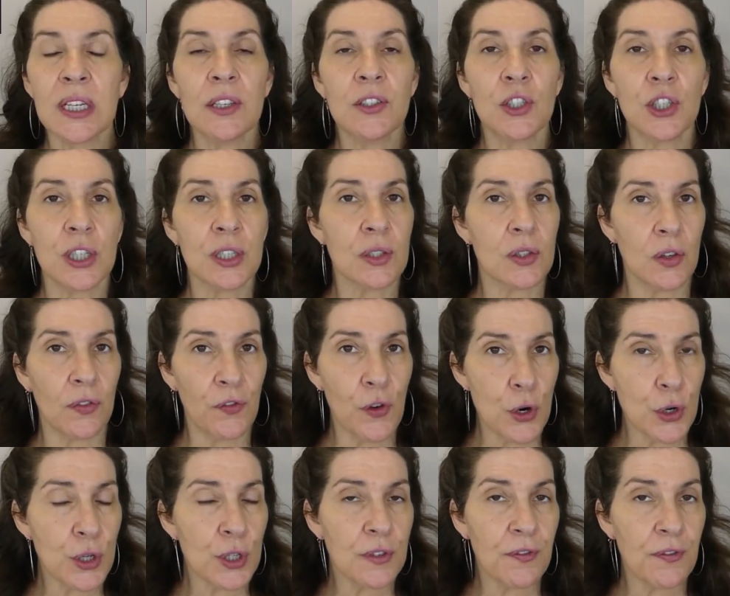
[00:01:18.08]
just the
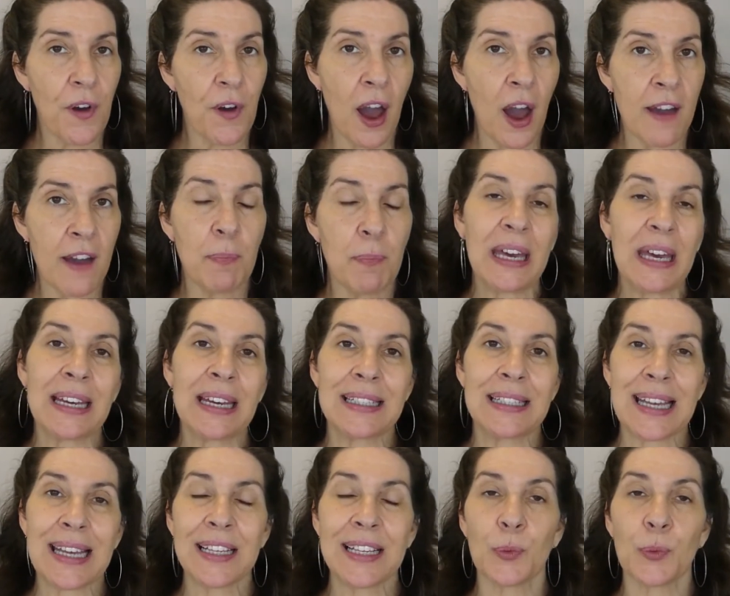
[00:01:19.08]
first 5 because
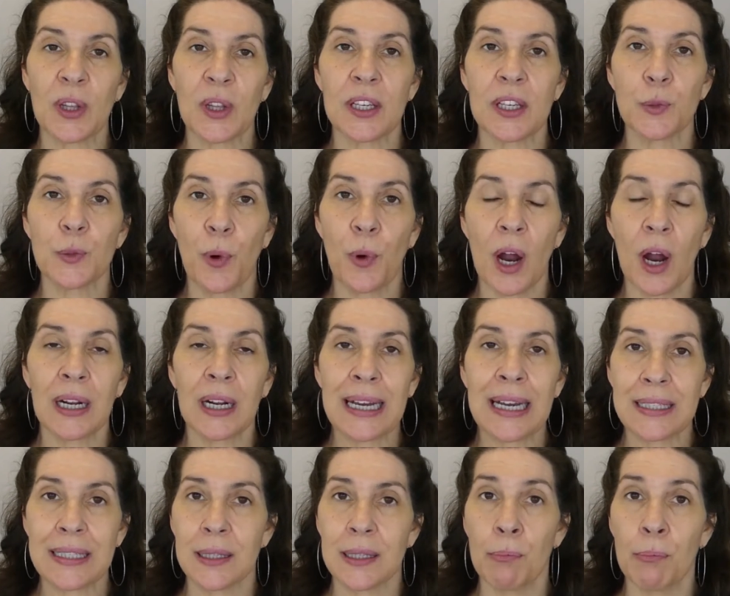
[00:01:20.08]
that's what this product
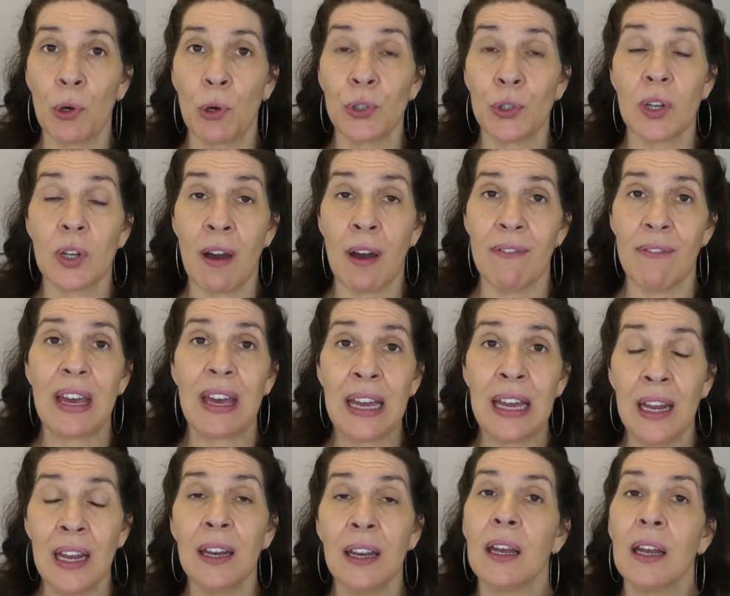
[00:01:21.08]
has the most of
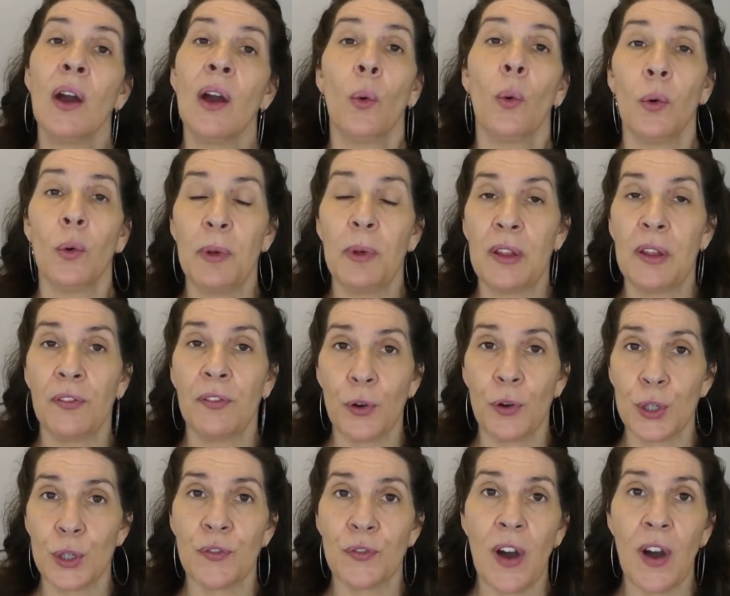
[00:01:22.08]
in it, will be the
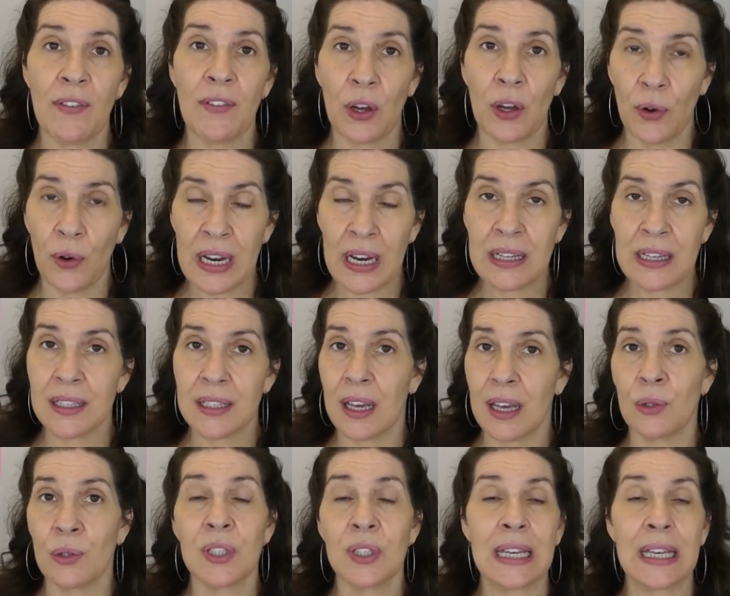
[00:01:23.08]
first 5 ingredients that
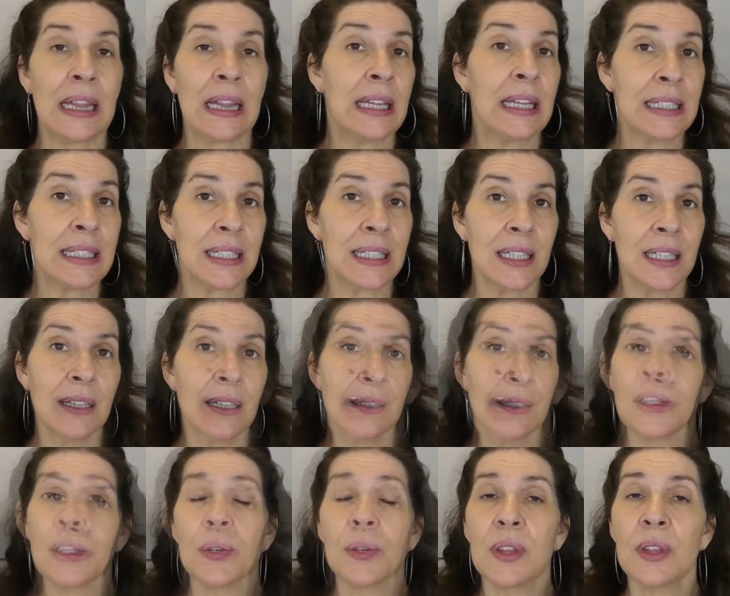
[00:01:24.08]
you see listed.
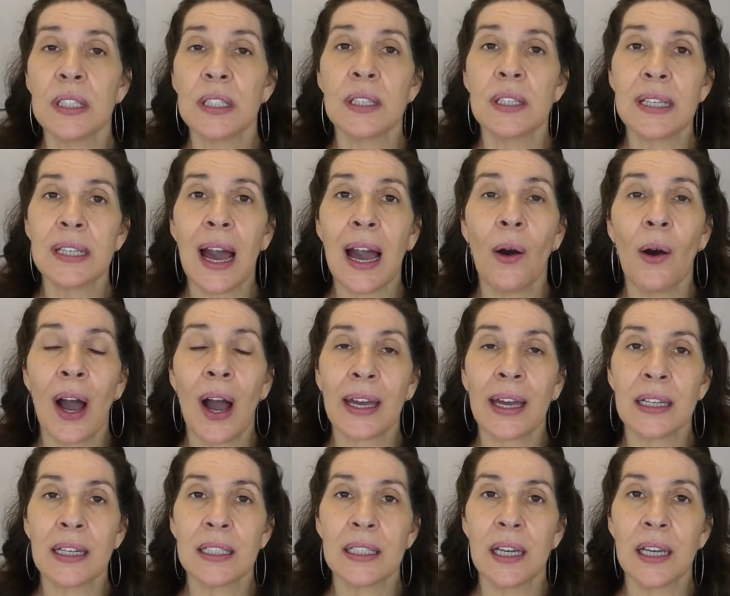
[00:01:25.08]
Also, this is how I
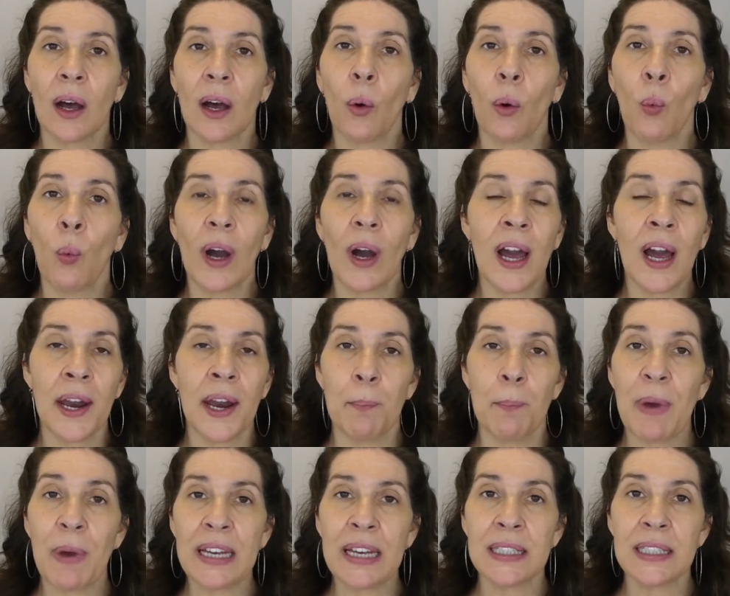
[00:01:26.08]
can tell what kind of
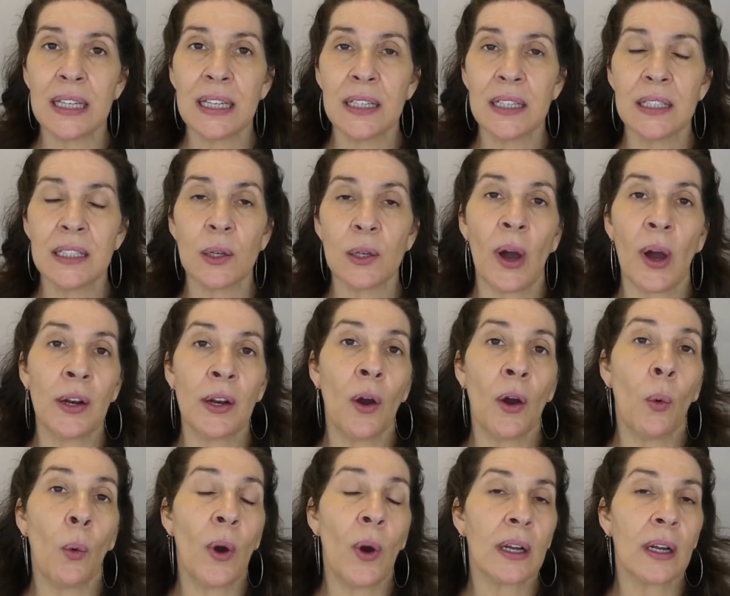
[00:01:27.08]
base it is so I
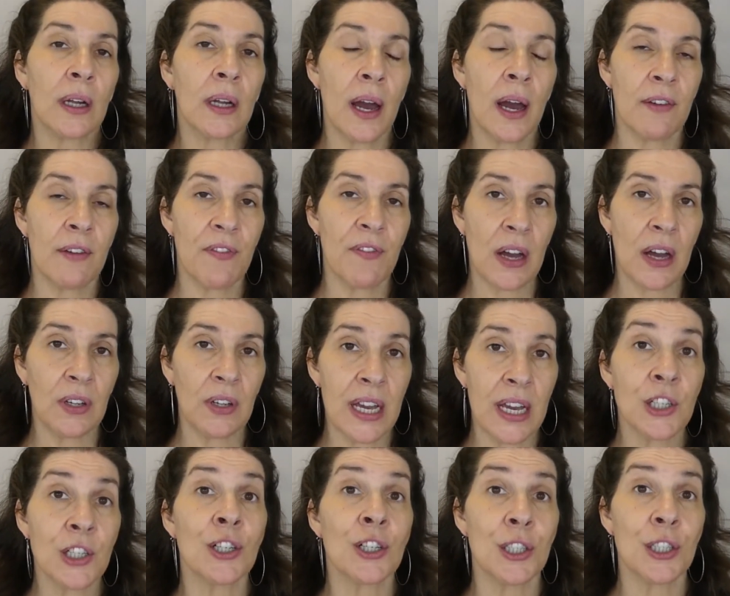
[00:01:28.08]
know what kind of
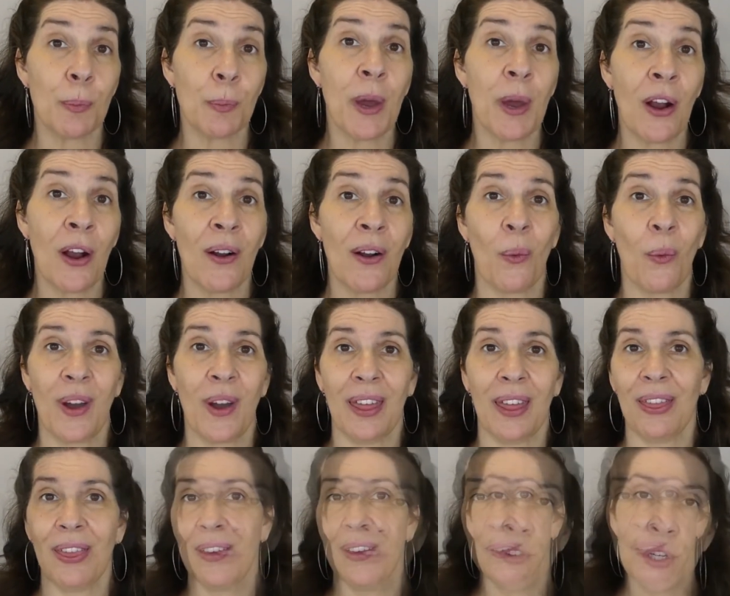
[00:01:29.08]
foundation to pair it
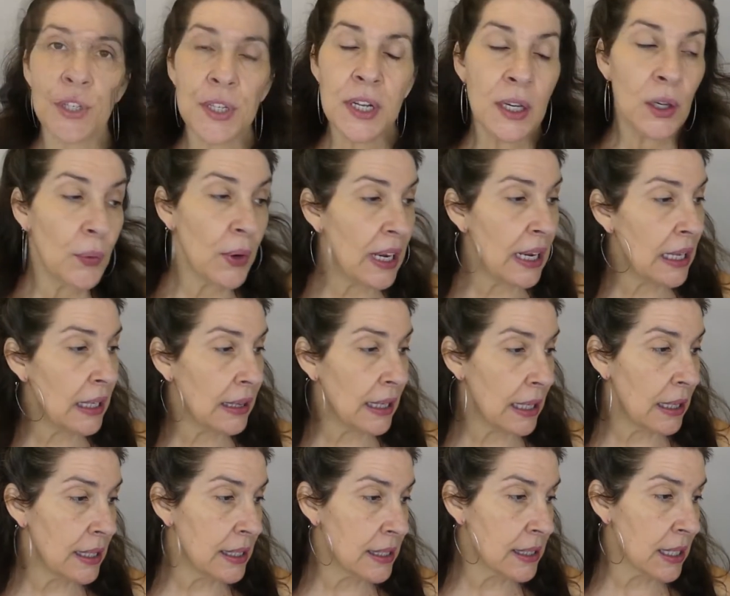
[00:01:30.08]
with. The first ingredient
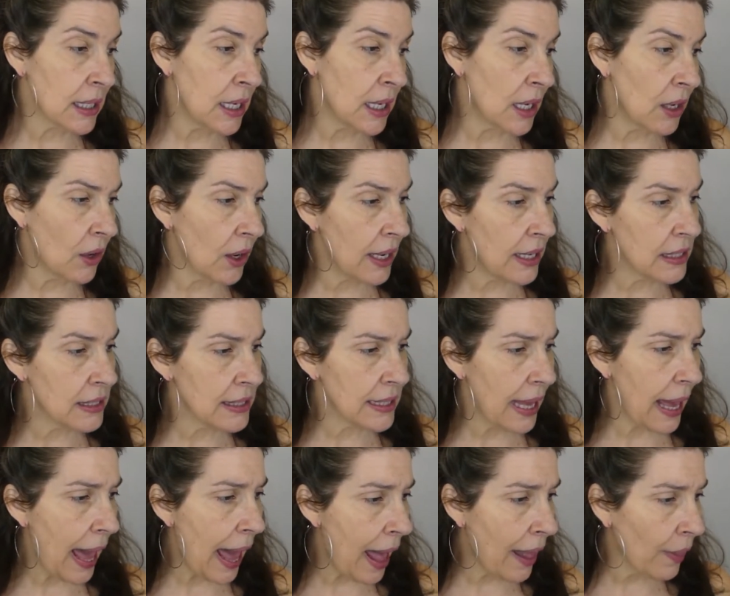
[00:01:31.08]
they list in here is
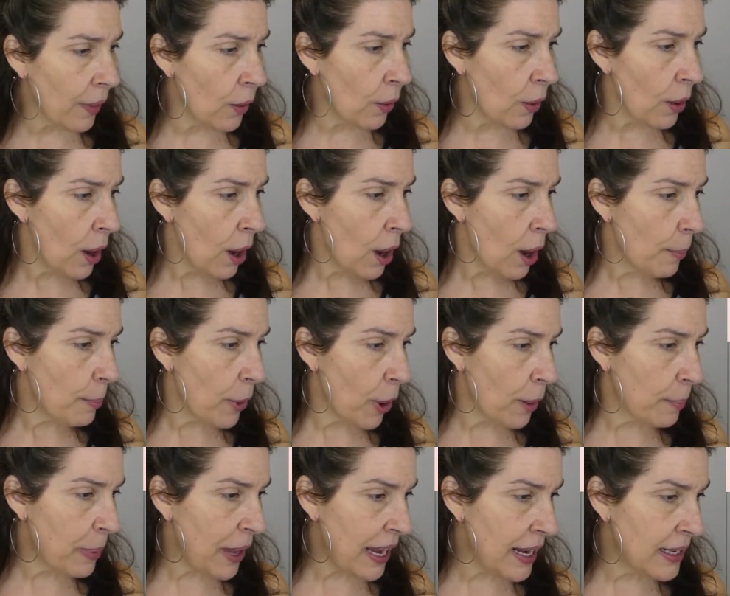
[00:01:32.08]
the Aloe
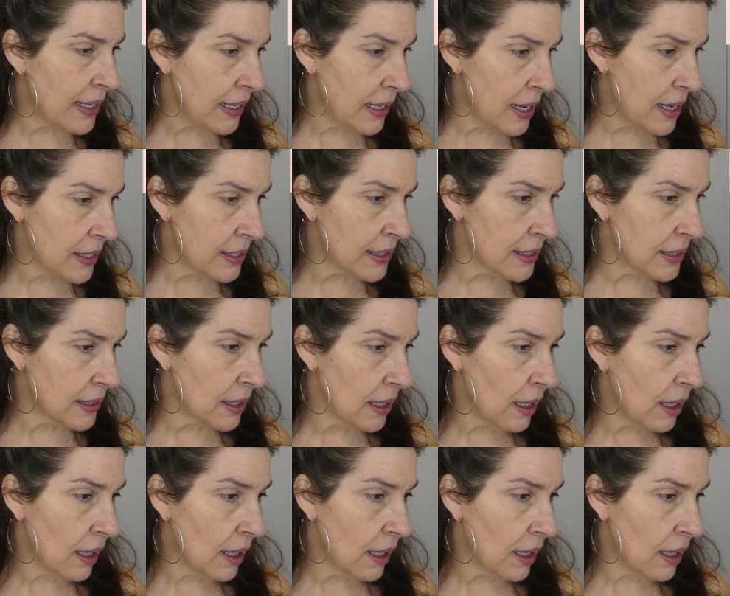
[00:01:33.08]
barbadensis